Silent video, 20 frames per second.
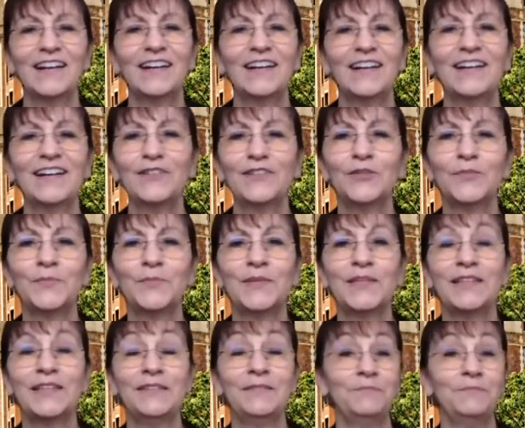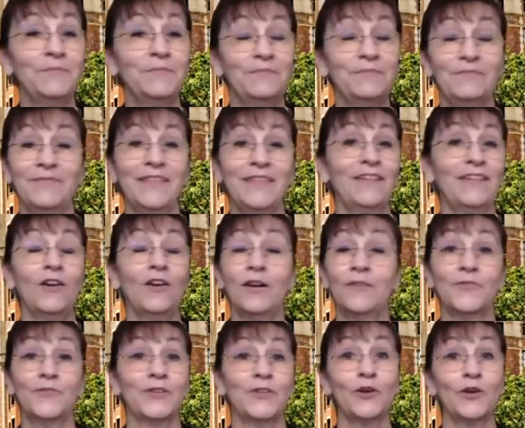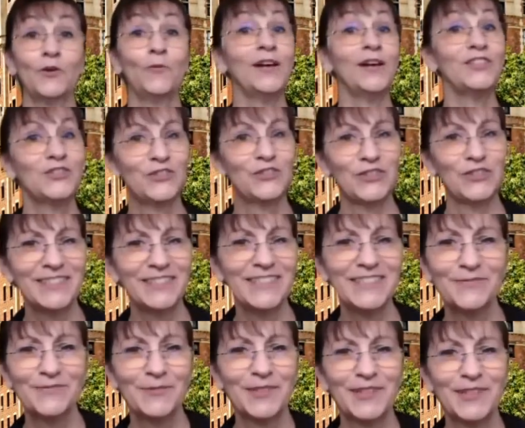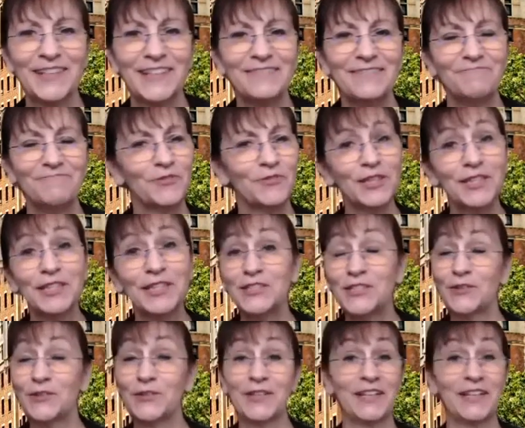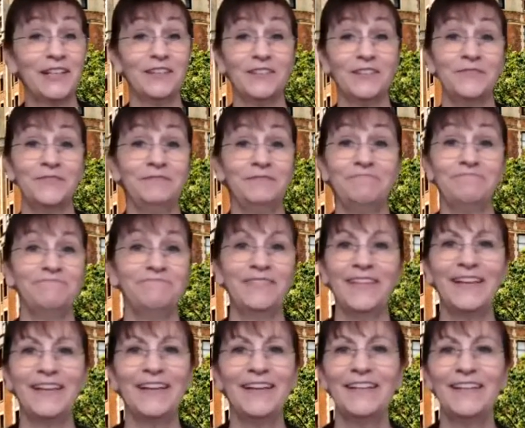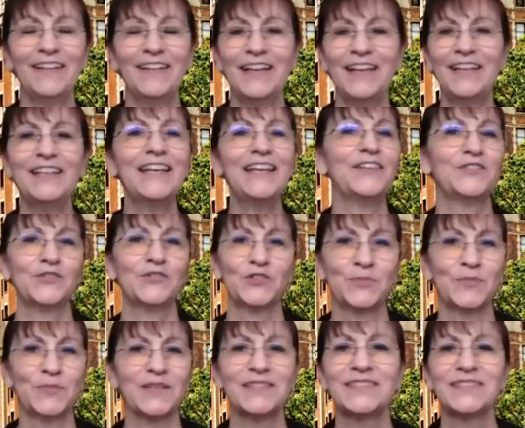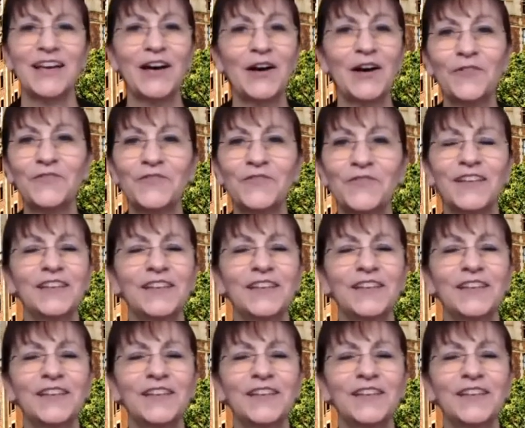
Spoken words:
I will be offering questions when I really don't have any answers myself,